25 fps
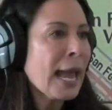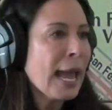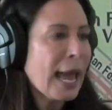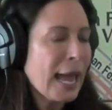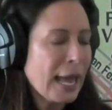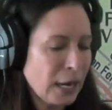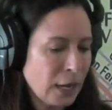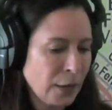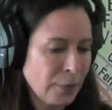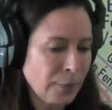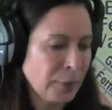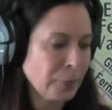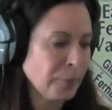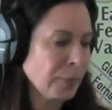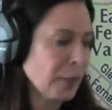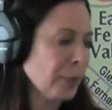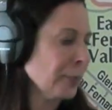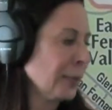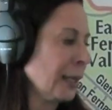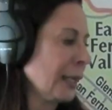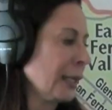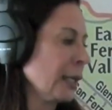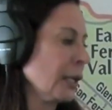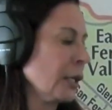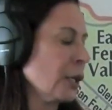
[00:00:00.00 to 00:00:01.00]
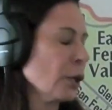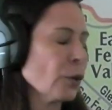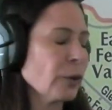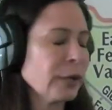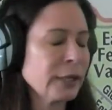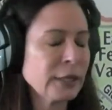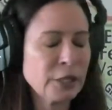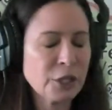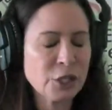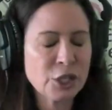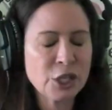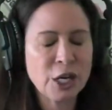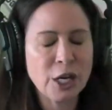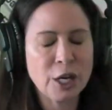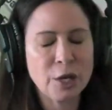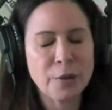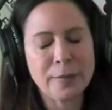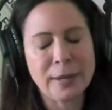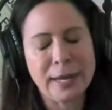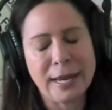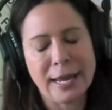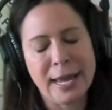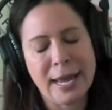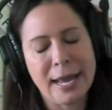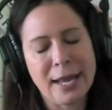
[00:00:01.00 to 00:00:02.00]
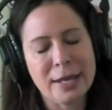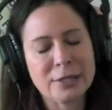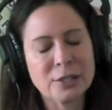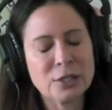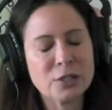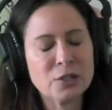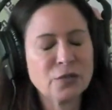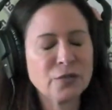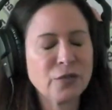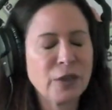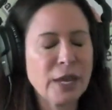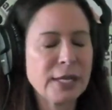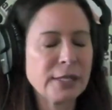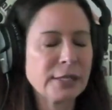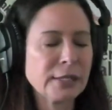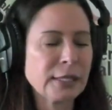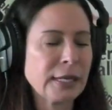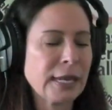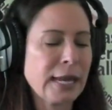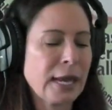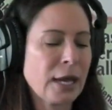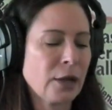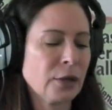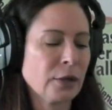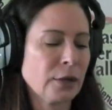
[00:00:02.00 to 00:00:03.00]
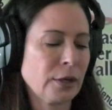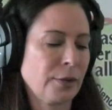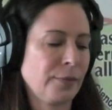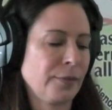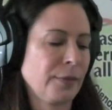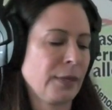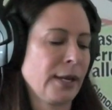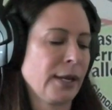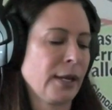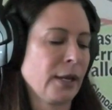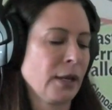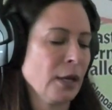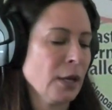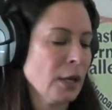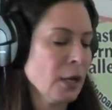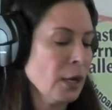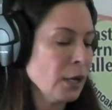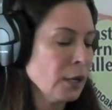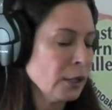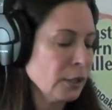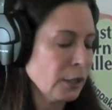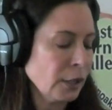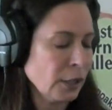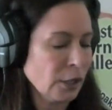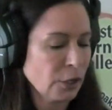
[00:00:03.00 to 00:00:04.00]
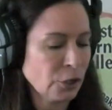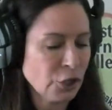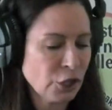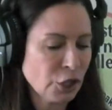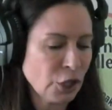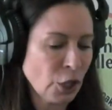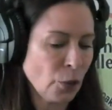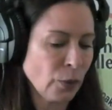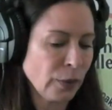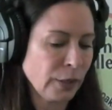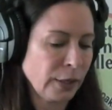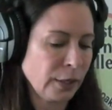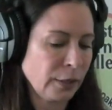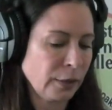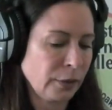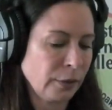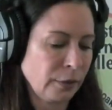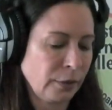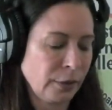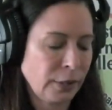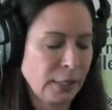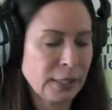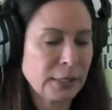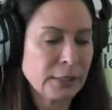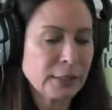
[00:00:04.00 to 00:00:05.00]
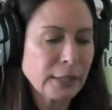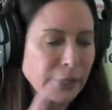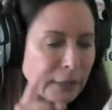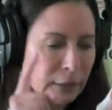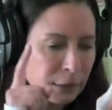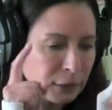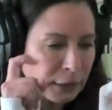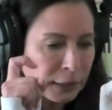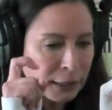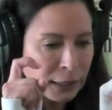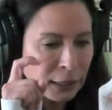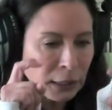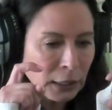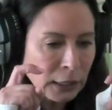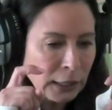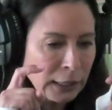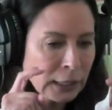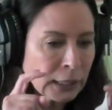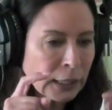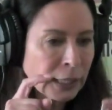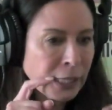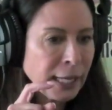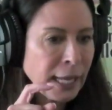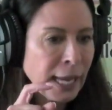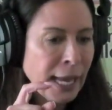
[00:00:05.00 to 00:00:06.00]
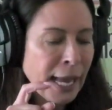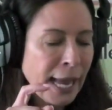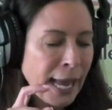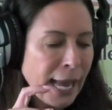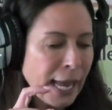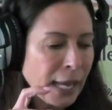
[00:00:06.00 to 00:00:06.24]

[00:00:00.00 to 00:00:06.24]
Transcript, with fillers: And I remember I'm like, in the chair, my ass is facing out, and I'm like, showing him. He's like, click, click, click.